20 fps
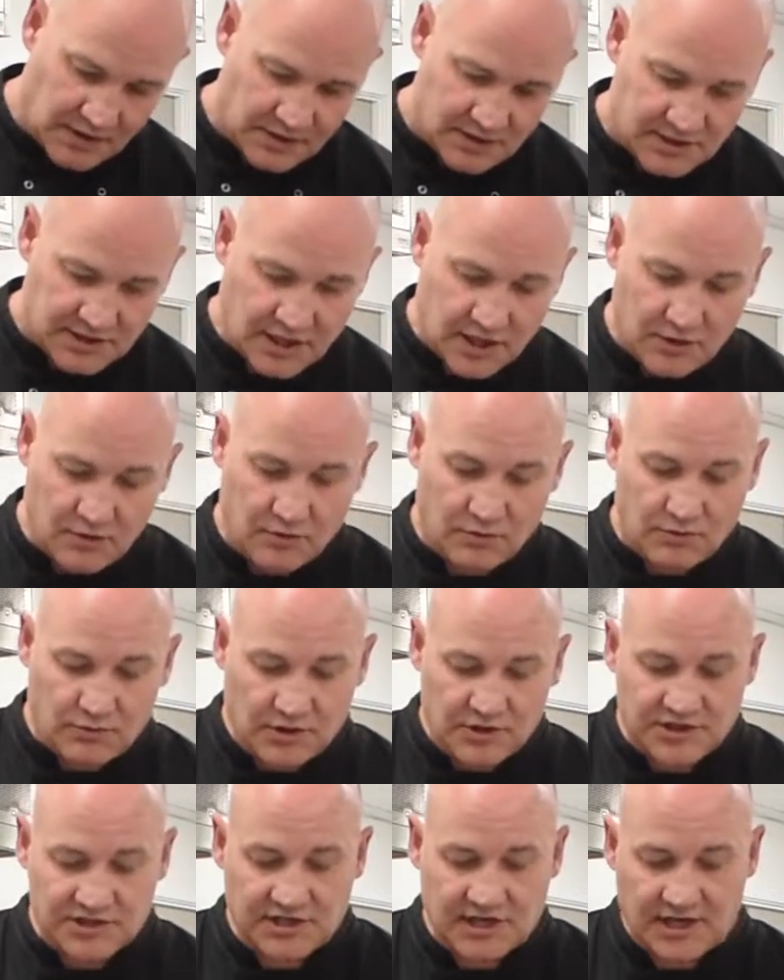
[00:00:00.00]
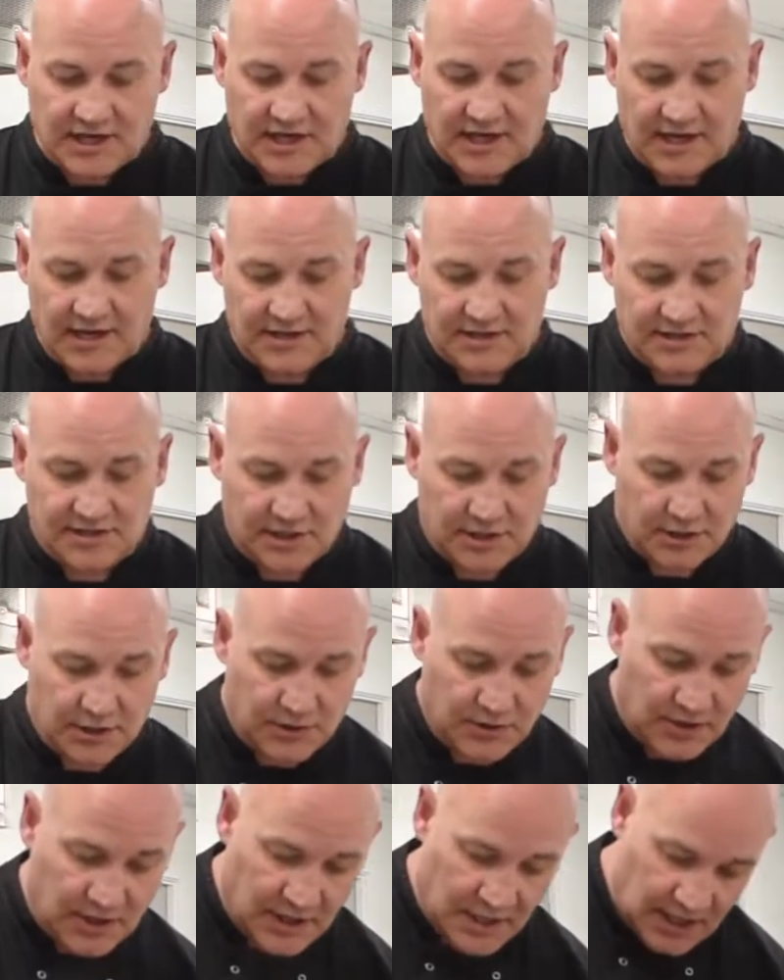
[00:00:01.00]
So once I get
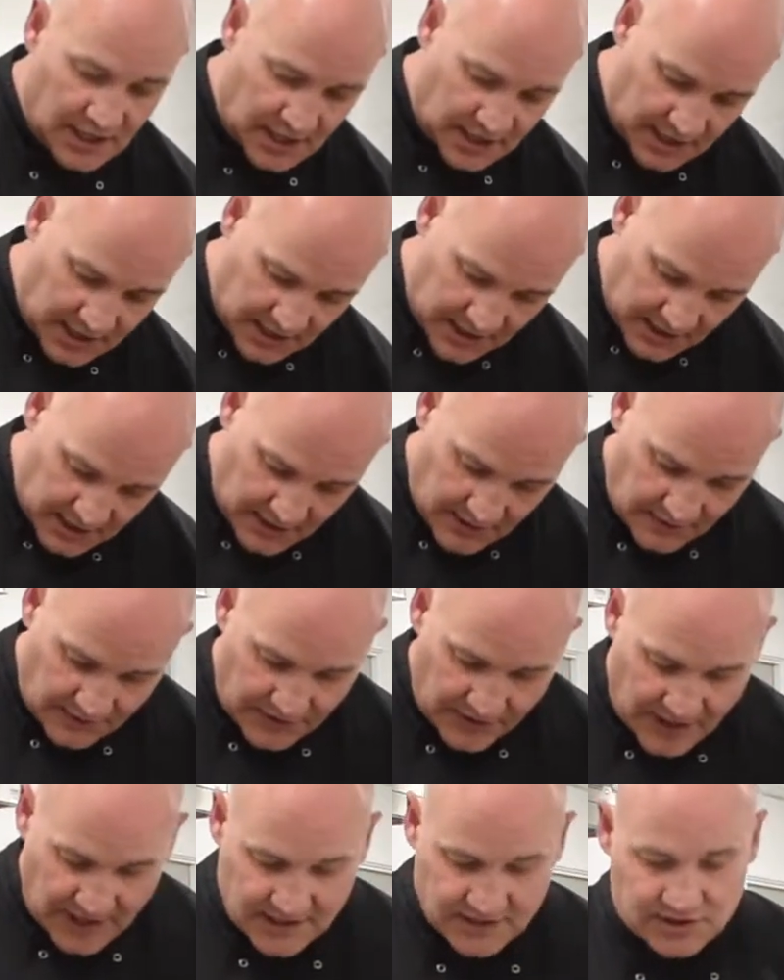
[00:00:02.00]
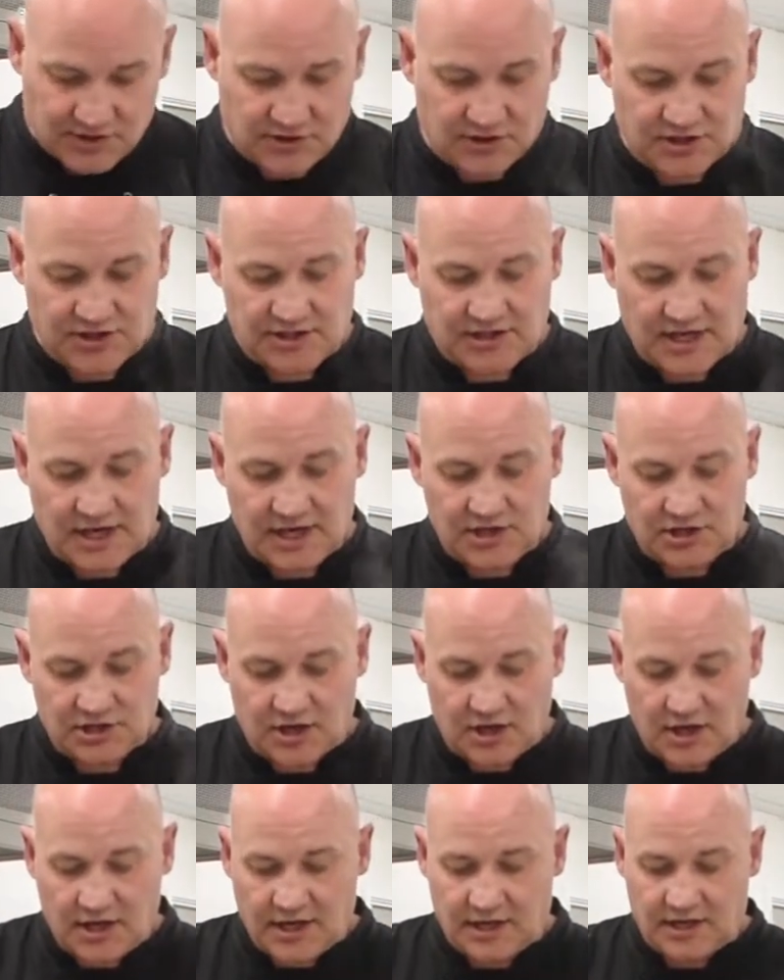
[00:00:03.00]
to that sort of stage,
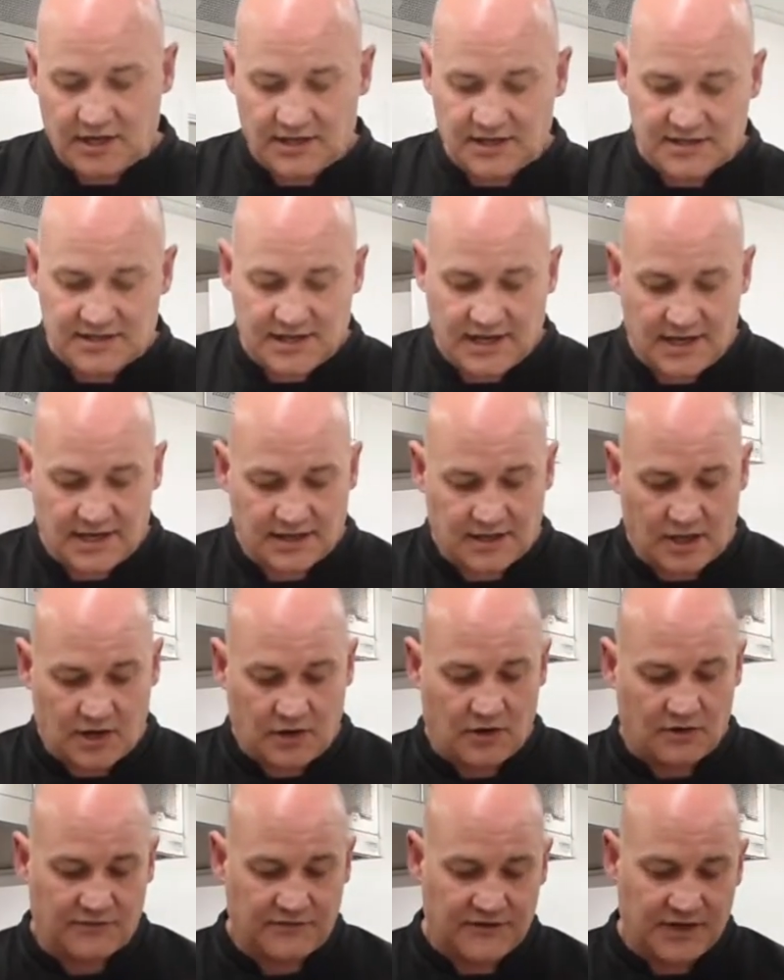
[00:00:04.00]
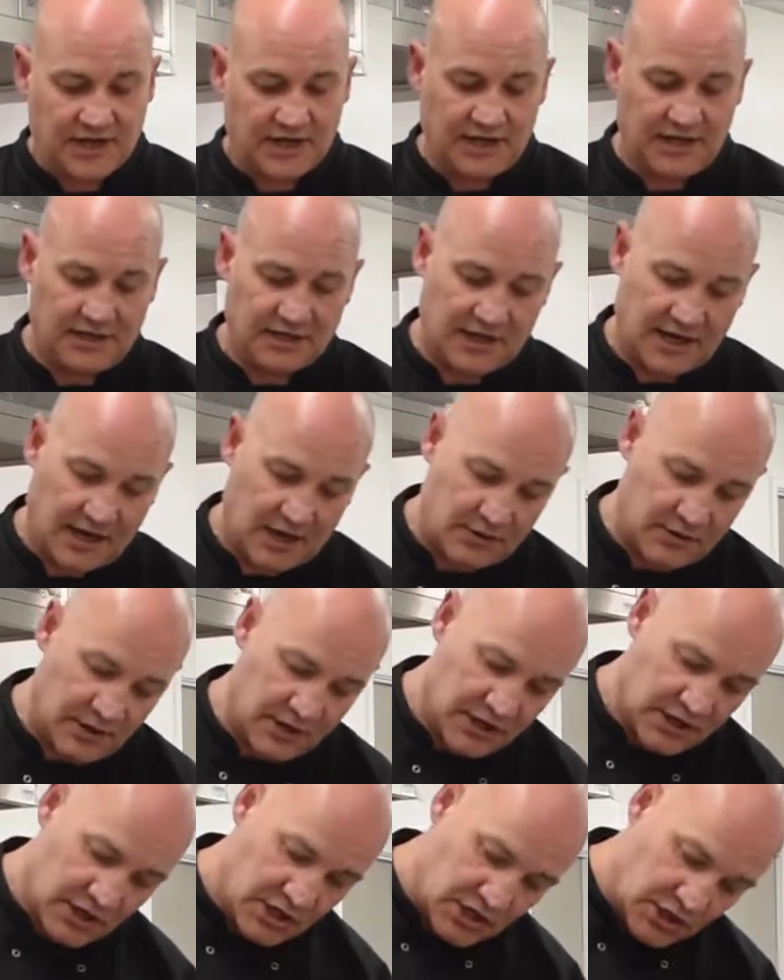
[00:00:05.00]
I can take that off the heat now.
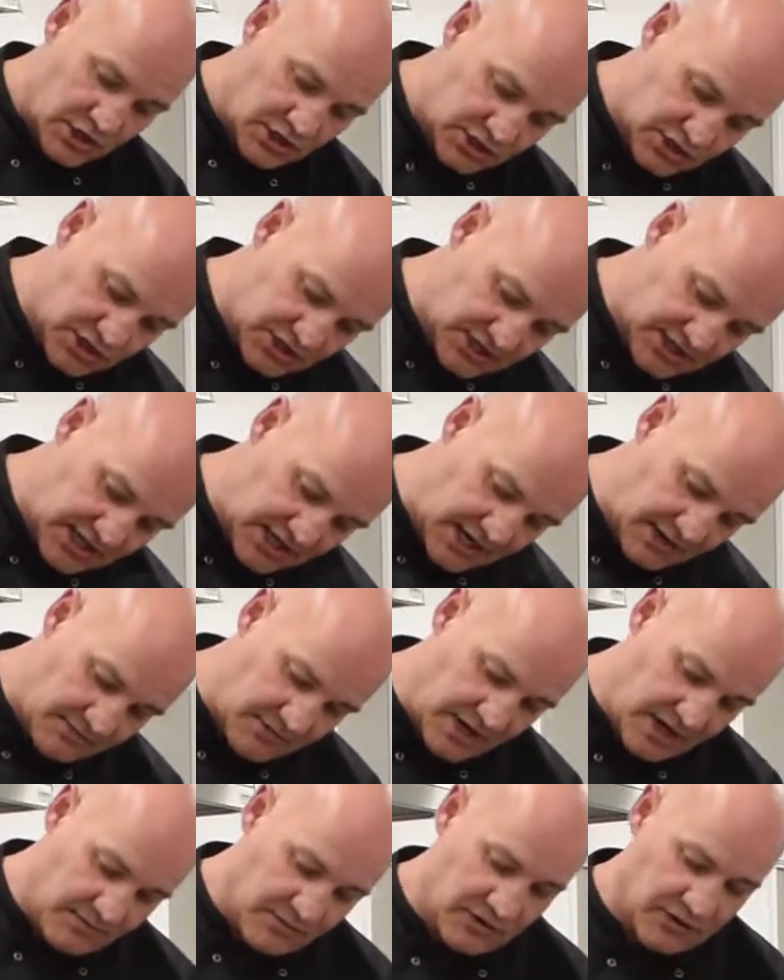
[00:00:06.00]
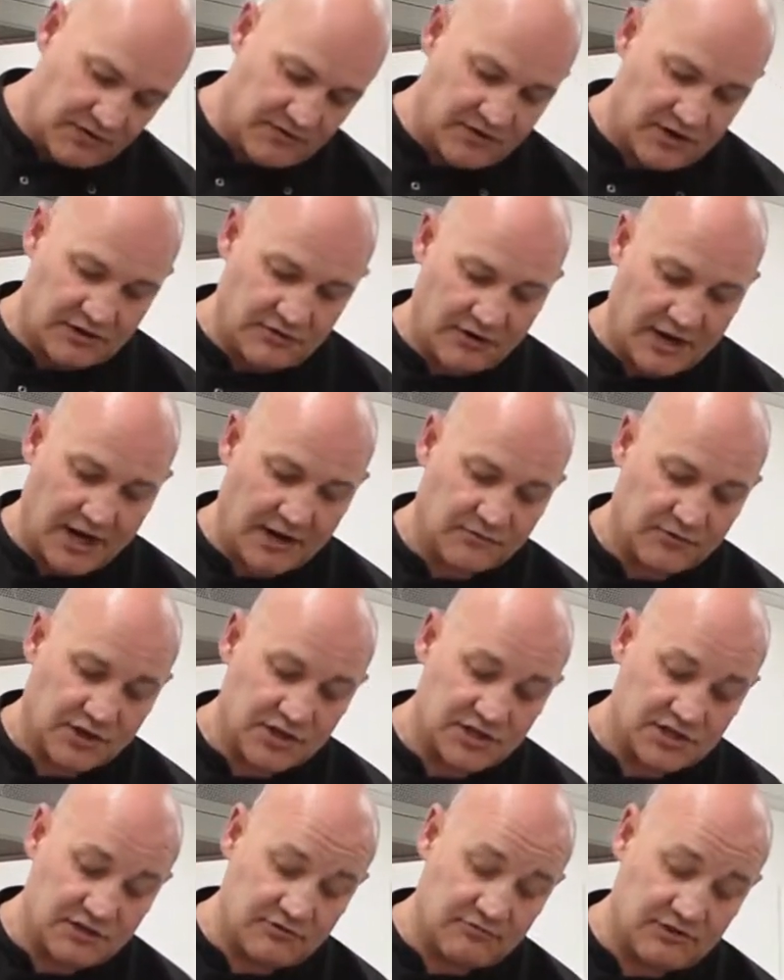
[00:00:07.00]
Just keep that moving around,
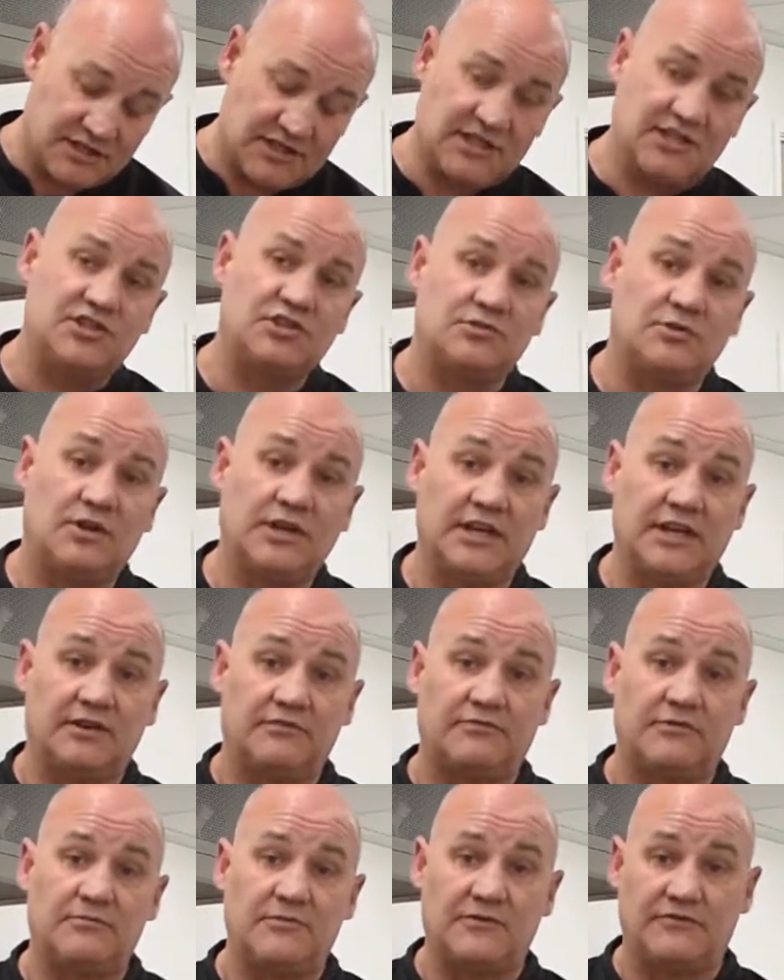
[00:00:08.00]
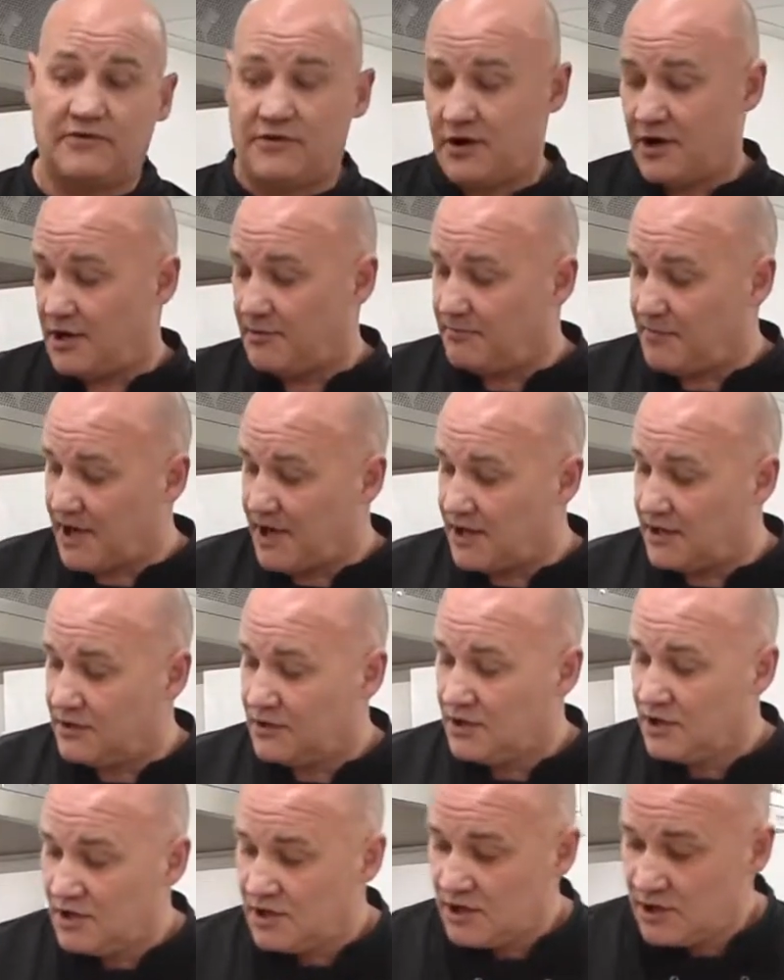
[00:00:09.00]
because the residual heat from the frying pan
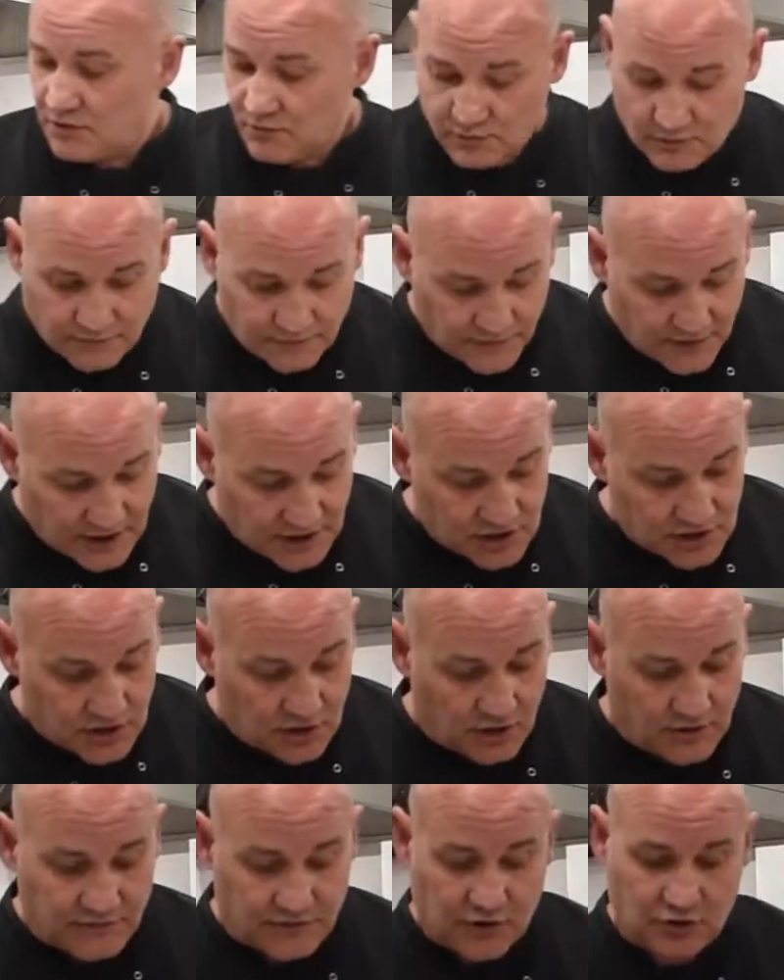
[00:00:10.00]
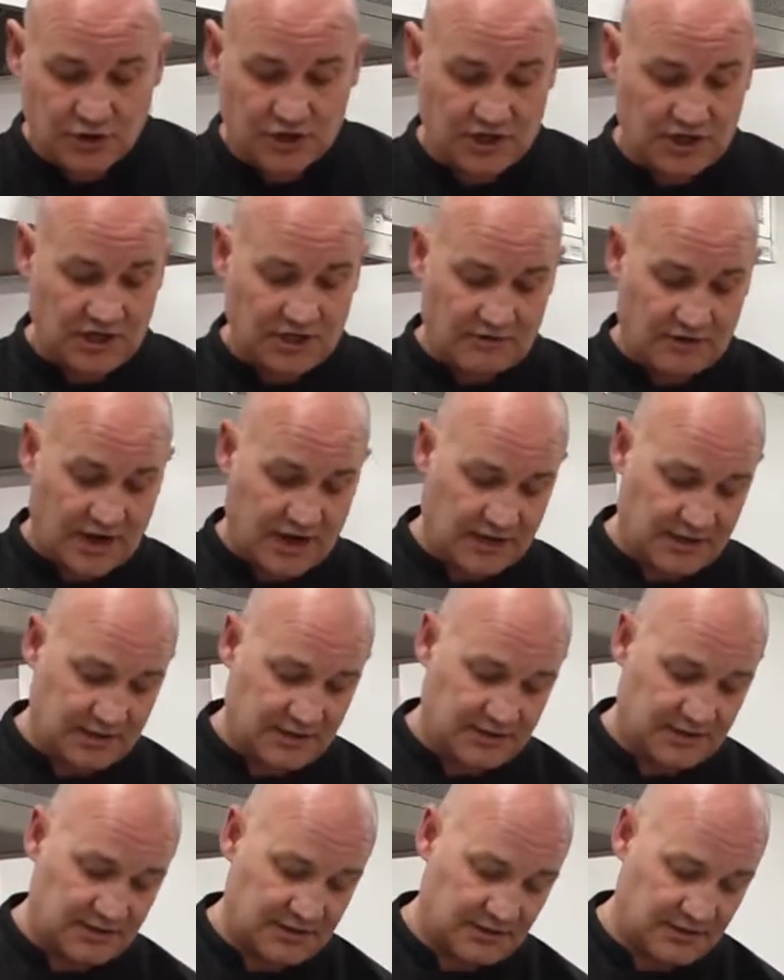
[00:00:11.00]
will finish off cooking your
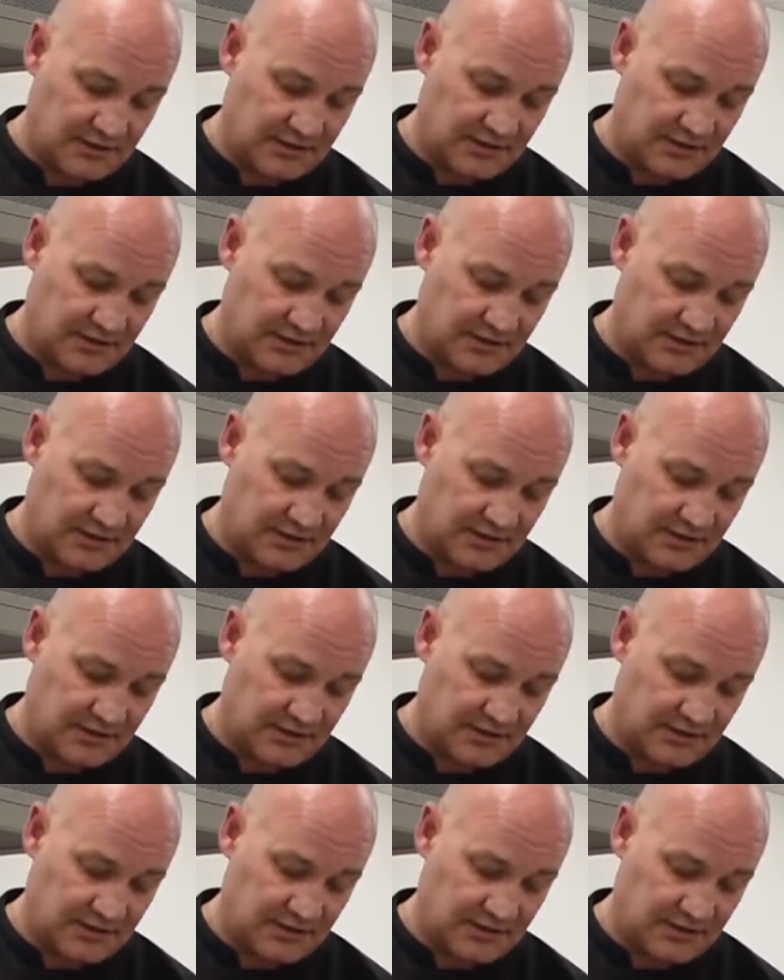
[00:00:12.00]
eggs.